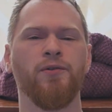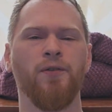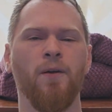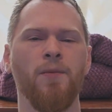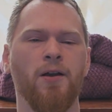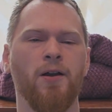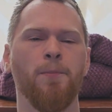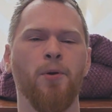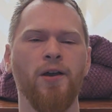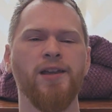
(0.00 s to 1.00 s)
film that kind
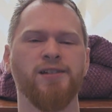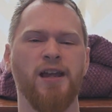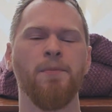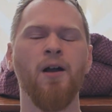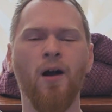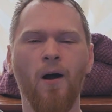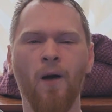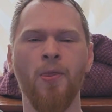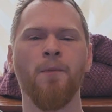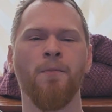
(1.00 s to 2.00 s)
of put his name
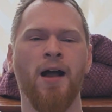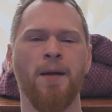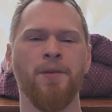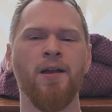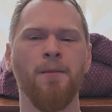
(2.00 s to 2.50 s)
on the map,